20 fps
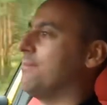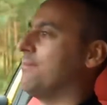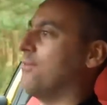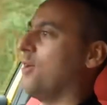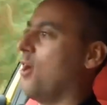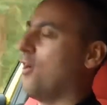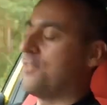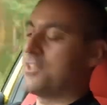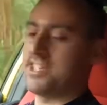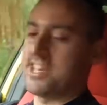
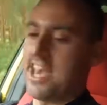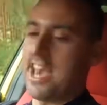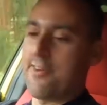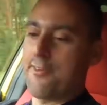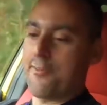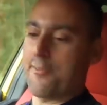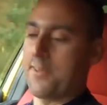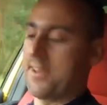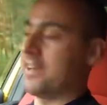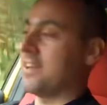Obviously
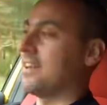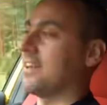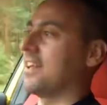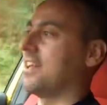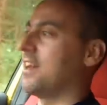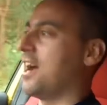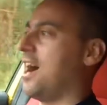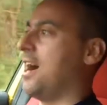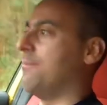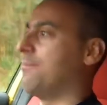everything
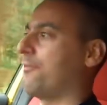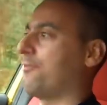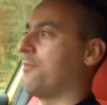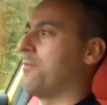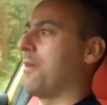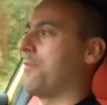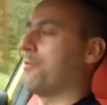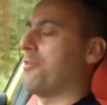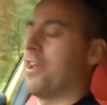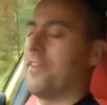from
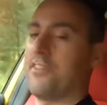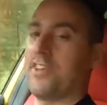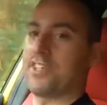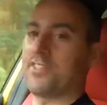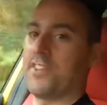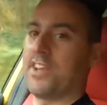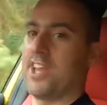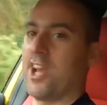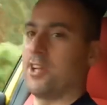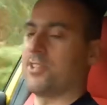my previous
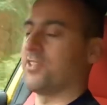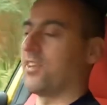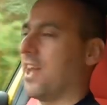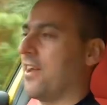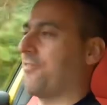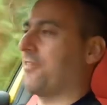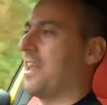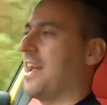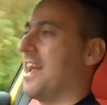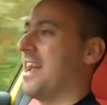videos on
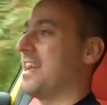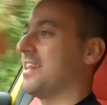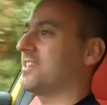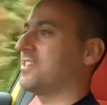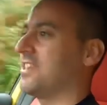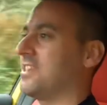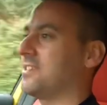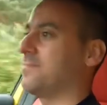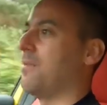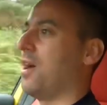
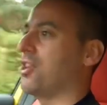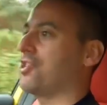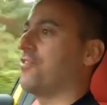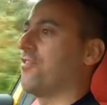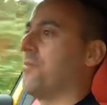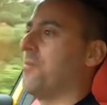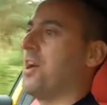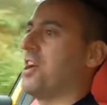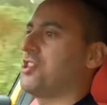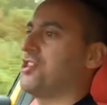FK8s is much of
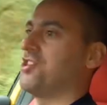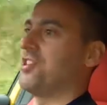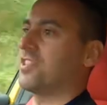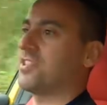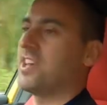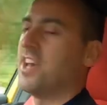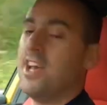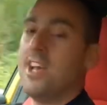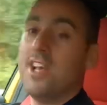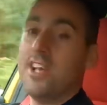a
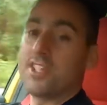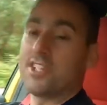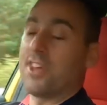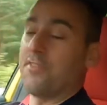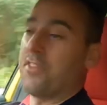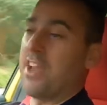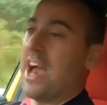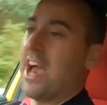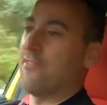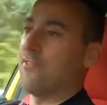muchness. So
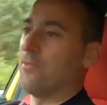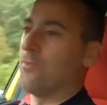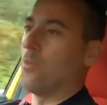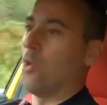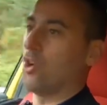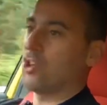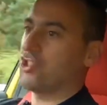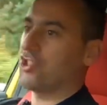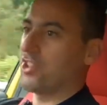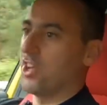if you haven't
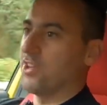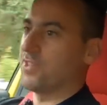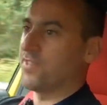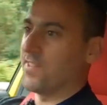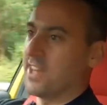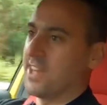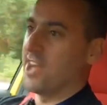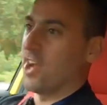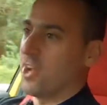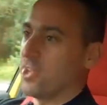watched those
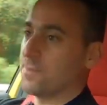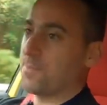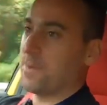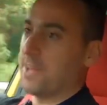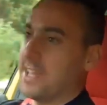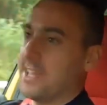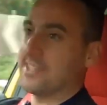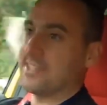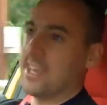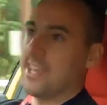videos,
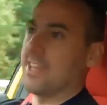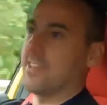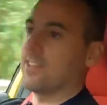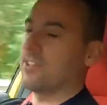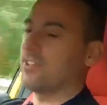please hit the